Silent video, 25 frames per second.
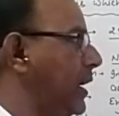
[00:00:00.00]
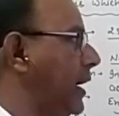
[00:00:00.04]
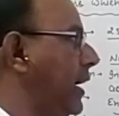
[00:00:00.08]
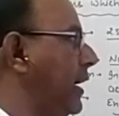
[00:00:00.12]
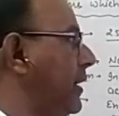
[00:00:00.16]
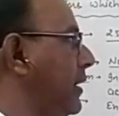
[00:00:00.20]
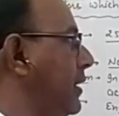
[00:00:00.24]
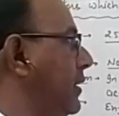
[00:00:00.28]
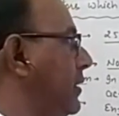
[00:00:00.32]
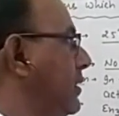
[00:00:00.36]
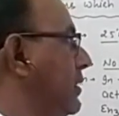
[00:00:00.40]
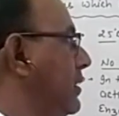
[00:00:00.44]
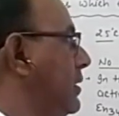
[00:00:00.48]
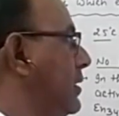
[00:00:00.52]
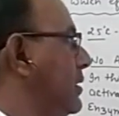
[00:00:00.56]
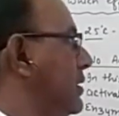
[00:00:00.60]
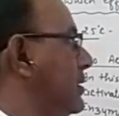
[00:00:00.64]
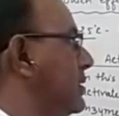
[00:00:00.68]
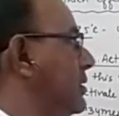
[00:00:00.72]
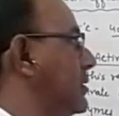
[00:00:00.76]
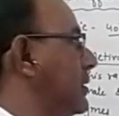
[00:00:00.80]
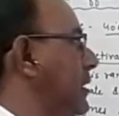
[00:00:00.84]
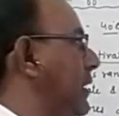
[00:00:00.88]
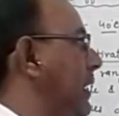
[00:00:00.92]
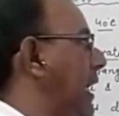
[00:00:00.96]
and
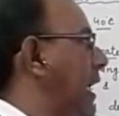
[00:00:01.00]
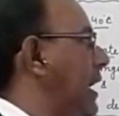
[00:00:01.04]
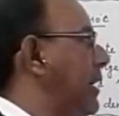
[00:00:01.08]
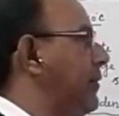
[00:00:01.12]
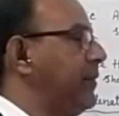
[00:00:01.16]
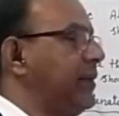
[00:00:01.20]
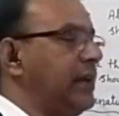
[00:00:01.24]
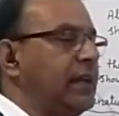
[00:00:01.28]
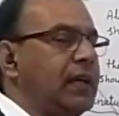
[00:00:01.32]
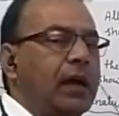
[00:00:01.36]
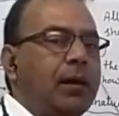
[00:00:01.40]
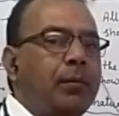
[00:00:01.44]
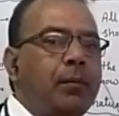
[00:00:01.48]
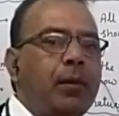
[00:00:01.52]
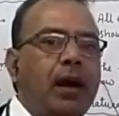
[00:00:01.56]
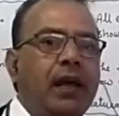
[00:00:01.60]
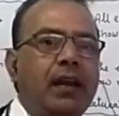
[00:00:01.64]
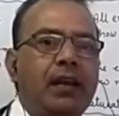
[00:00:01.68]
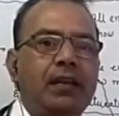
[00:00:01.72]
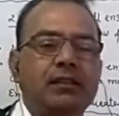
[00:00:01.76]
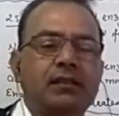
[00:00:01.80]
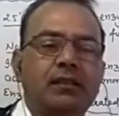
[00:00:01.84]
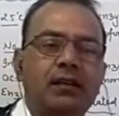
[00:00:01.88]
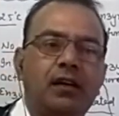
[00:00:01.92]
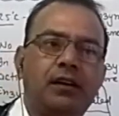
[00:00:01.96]
salivary
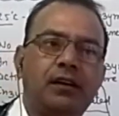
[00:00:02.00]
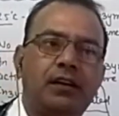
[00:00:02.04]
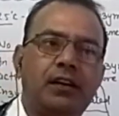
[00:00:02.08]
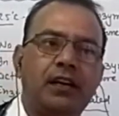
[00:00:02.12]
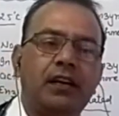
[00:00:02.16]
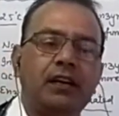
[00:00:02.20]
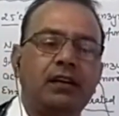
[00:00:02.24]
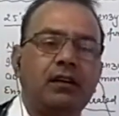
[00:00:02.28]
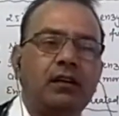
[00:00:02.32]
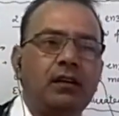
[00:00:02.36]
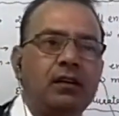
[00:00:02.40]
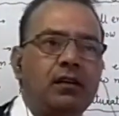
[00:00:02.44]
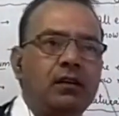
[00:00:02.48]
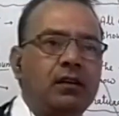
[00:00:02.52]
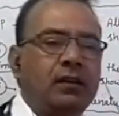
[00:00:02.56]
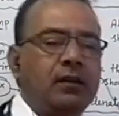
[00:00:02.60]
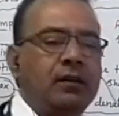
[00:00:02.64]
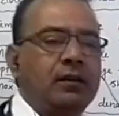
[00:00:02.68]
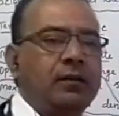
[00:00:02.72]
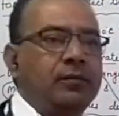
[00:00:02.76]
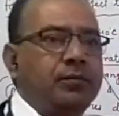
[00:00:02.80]
amylase contain